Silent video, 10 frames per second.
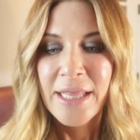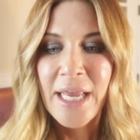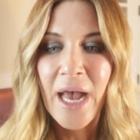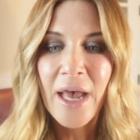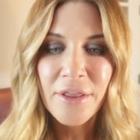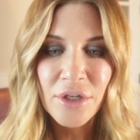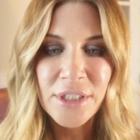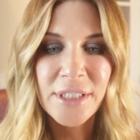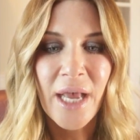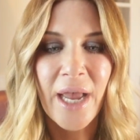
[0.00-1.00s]
the other
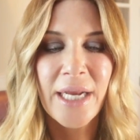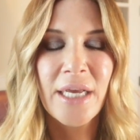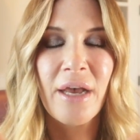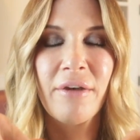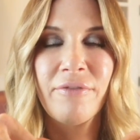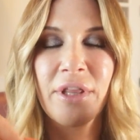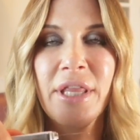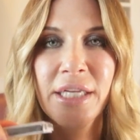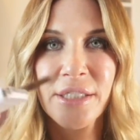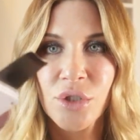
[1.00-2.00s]
side of
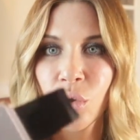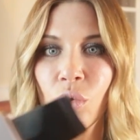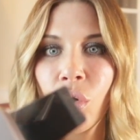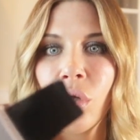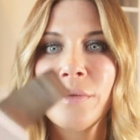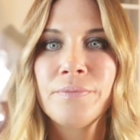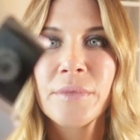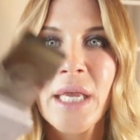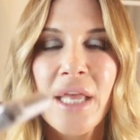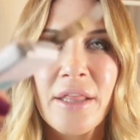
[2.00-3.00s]
this tool,
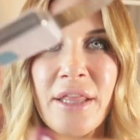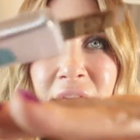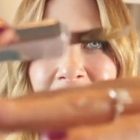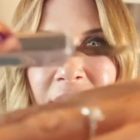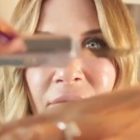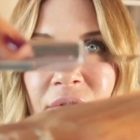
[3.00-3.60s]
the,